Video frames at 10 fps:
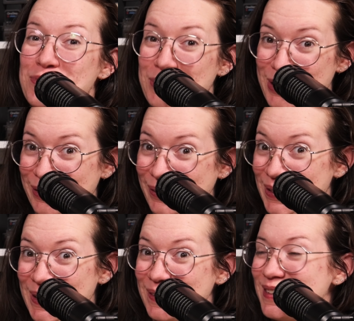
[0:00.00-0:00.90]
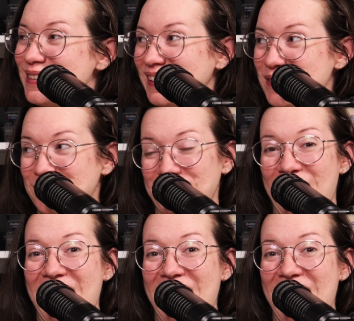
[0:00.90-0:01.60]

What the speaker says: real closely for